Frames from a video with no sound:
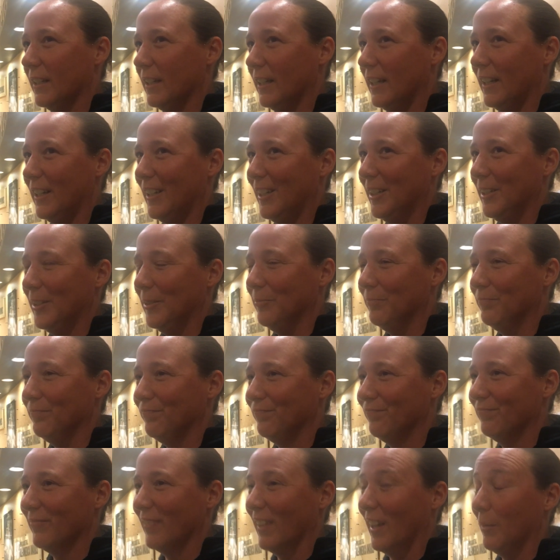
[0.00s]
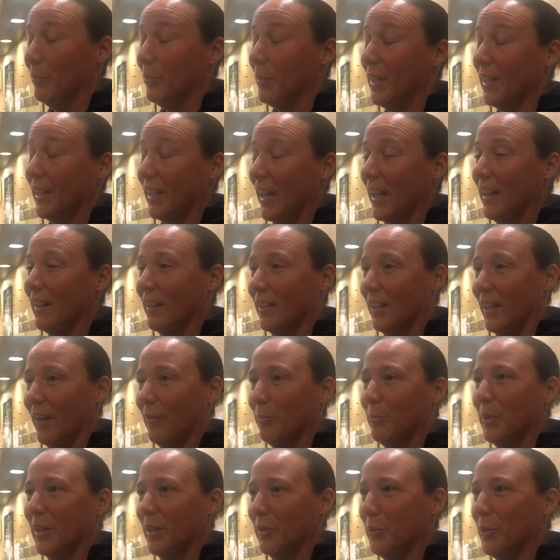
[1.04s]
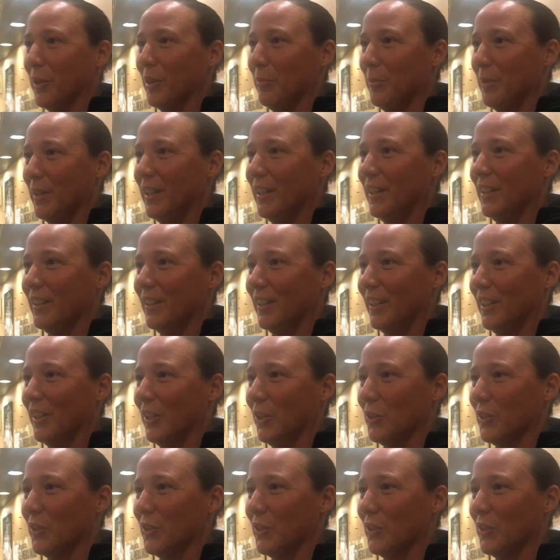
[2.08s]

Um, but Caitlin have been with me, you know,